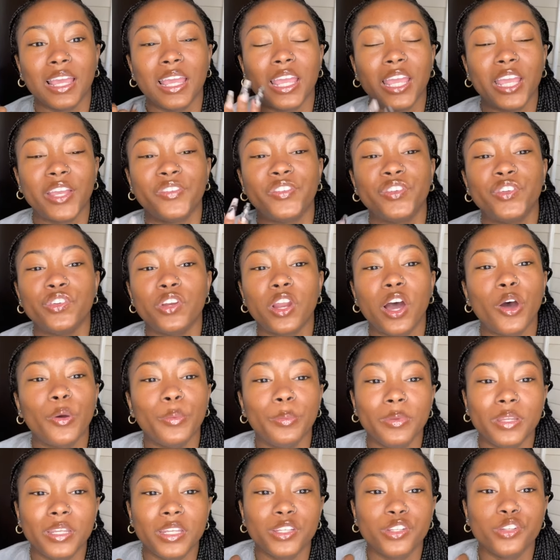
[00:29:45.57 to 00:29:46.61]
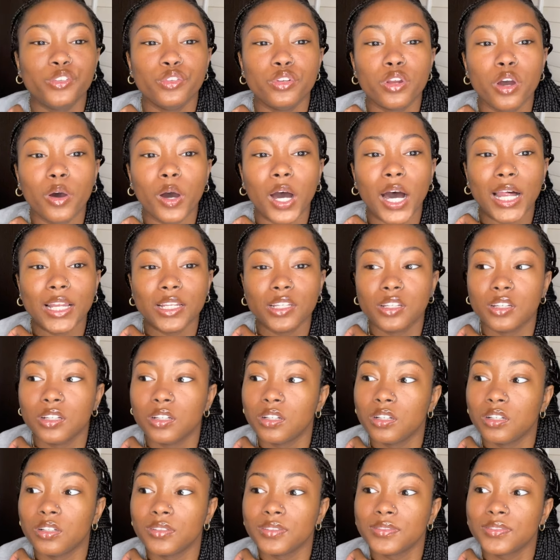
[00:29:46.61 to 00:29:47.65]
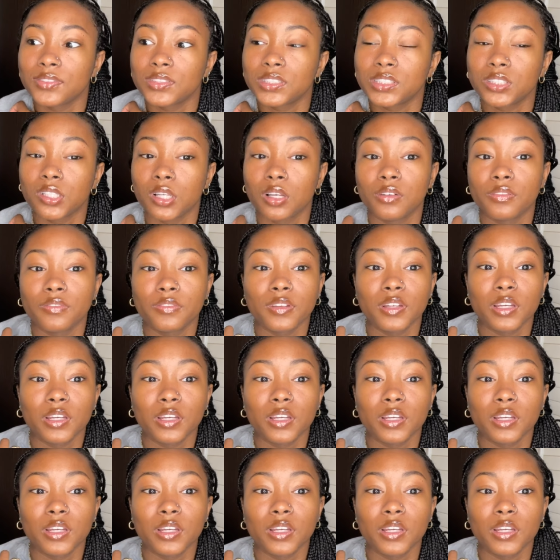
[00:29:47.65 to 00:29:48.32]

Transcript: If you know me, you know I love stuffed